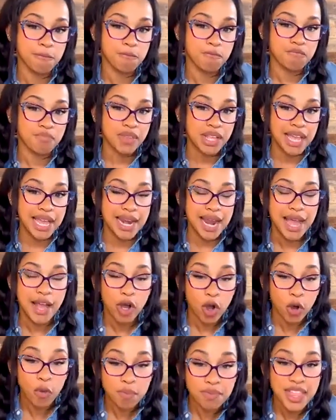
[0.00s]
and I hope
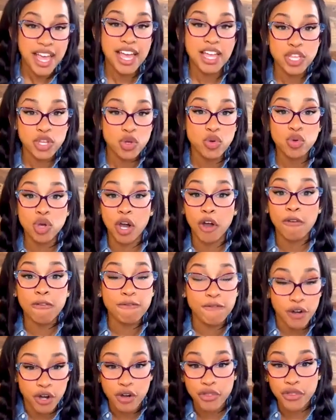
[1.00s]
that you go
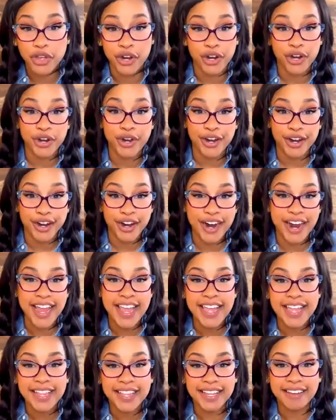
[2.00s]
further. All
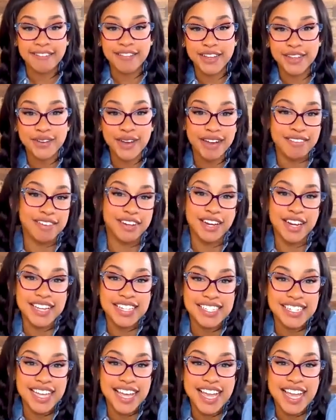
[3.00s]
right, love you, have a great
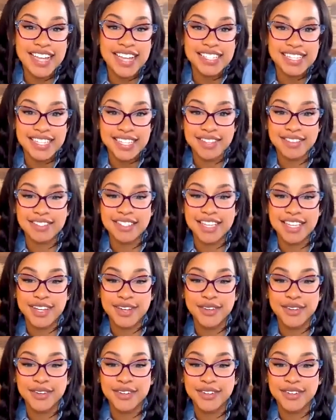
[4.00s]
day, see you